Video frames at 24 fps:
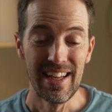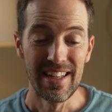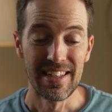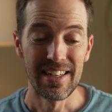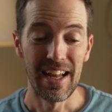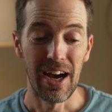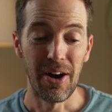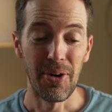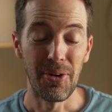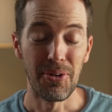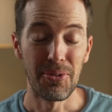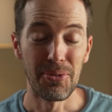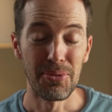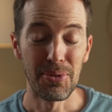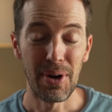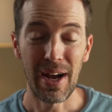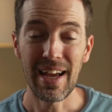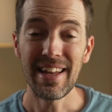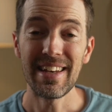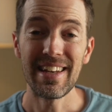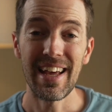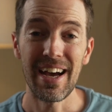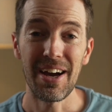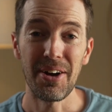Now,
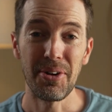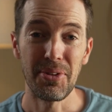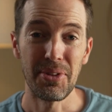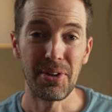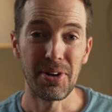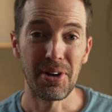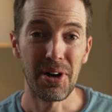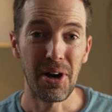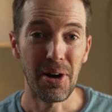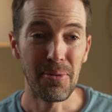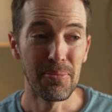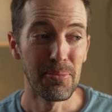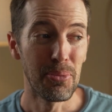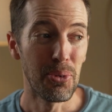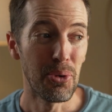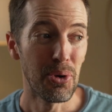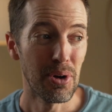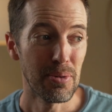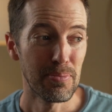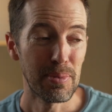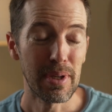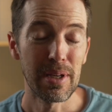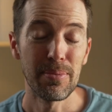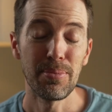right now, there are
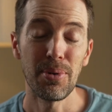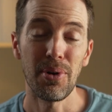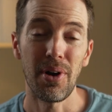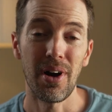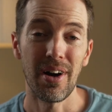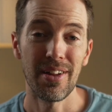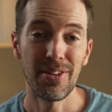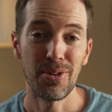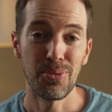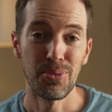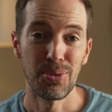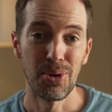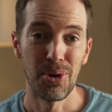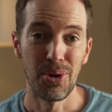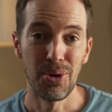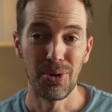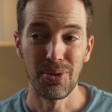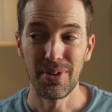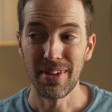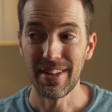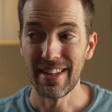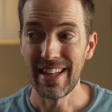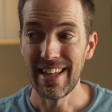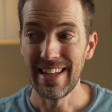more people on the
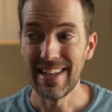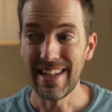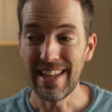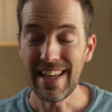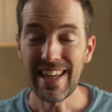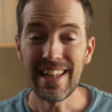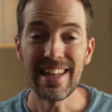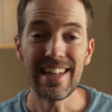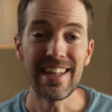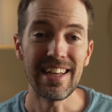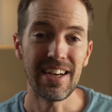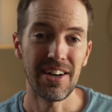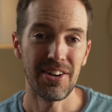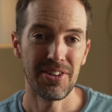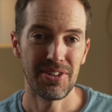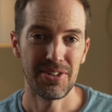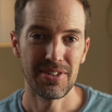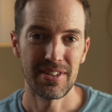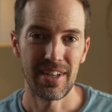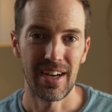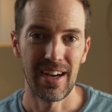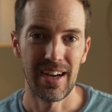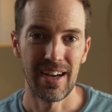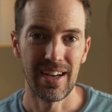road than any other
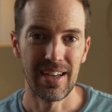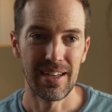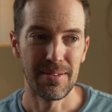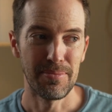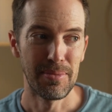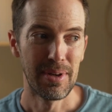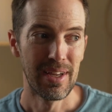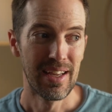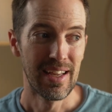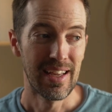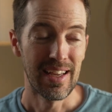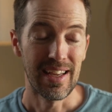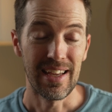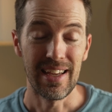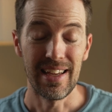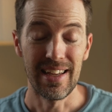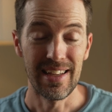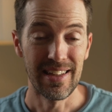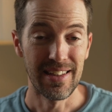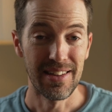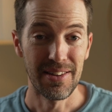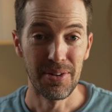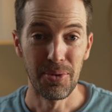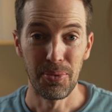time
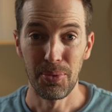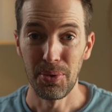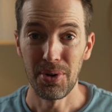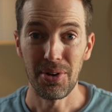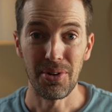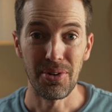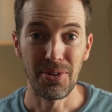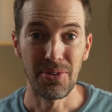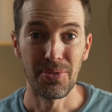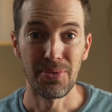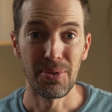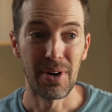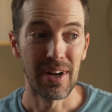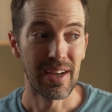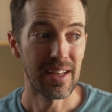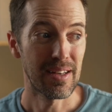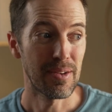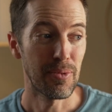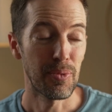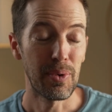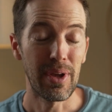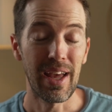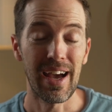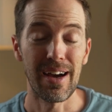in the world,
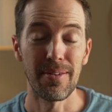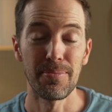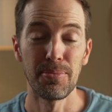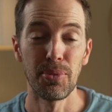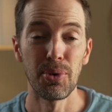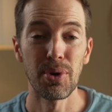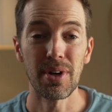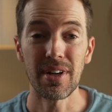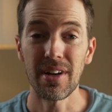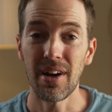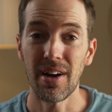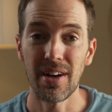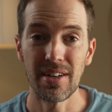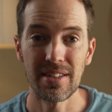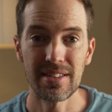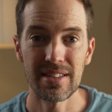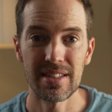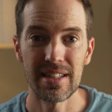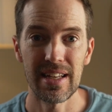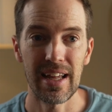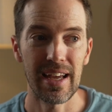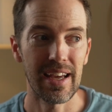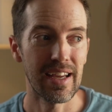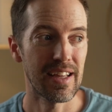right? We have more cars
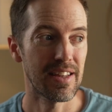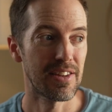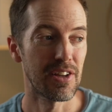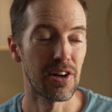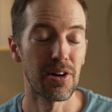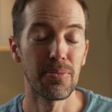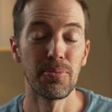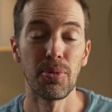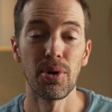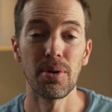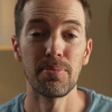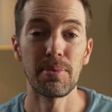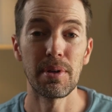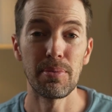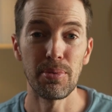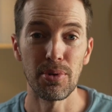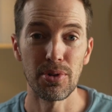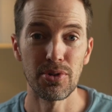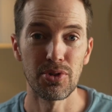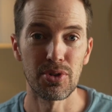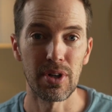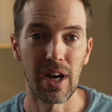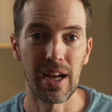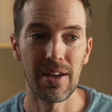today, there are more
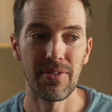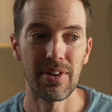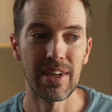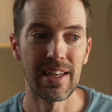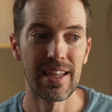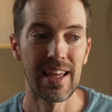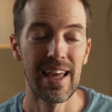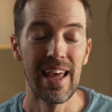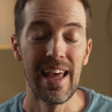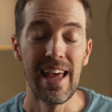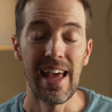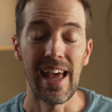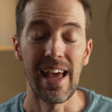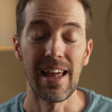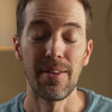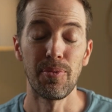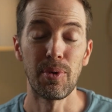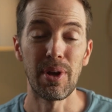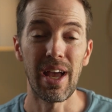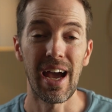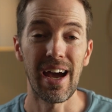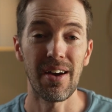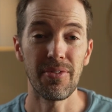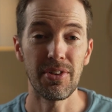people driving, and
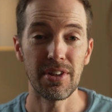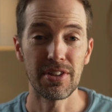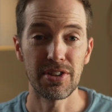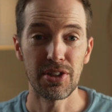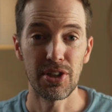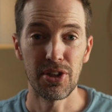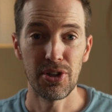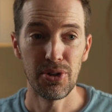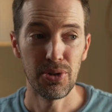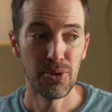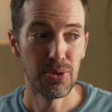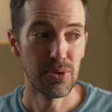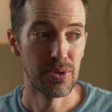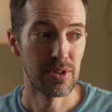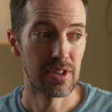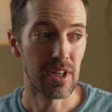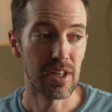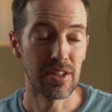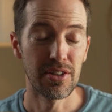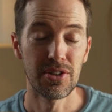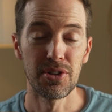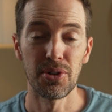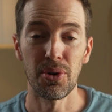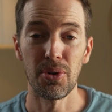we have this huge
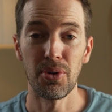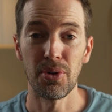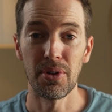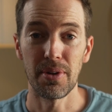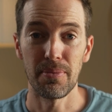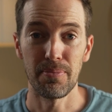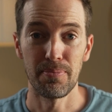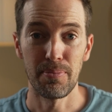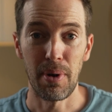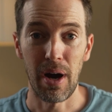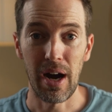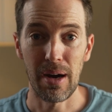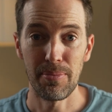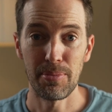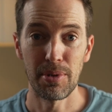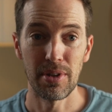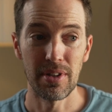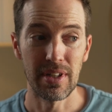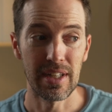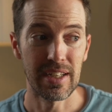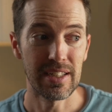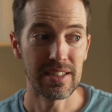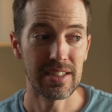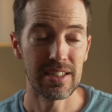adult
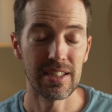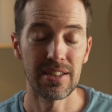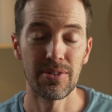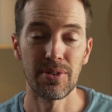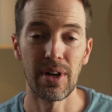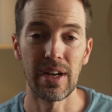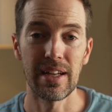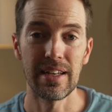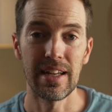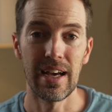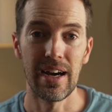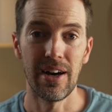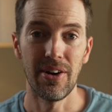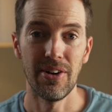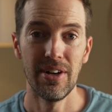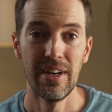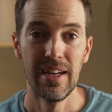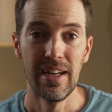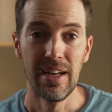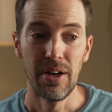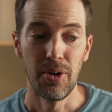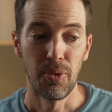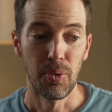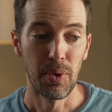population right now
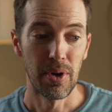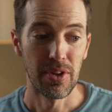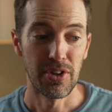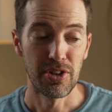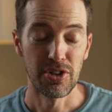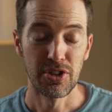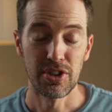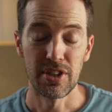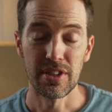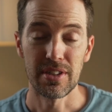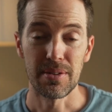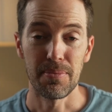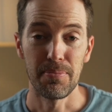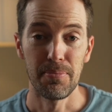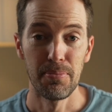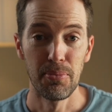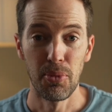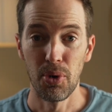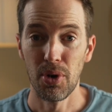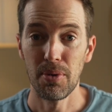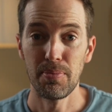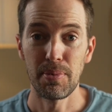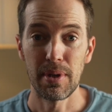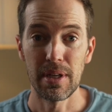where there's just
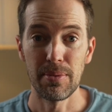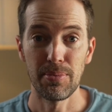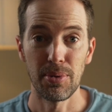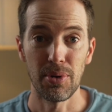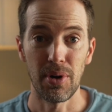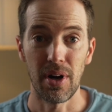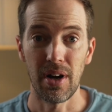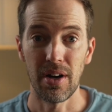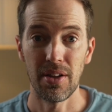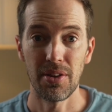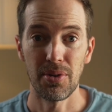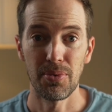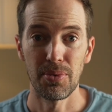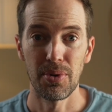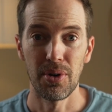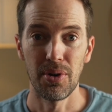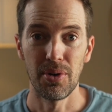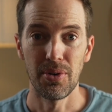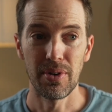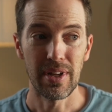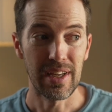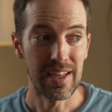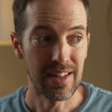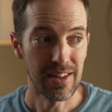more people on the
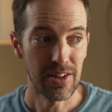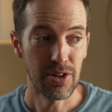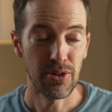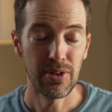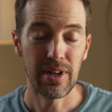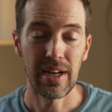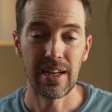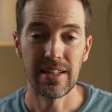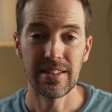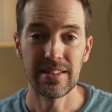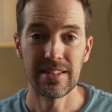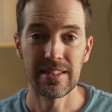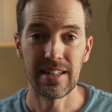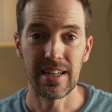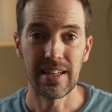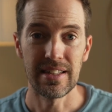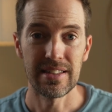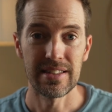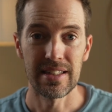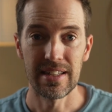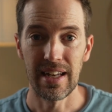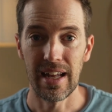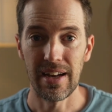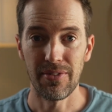road in the United
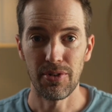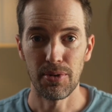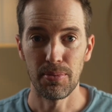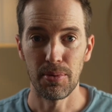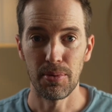States than ever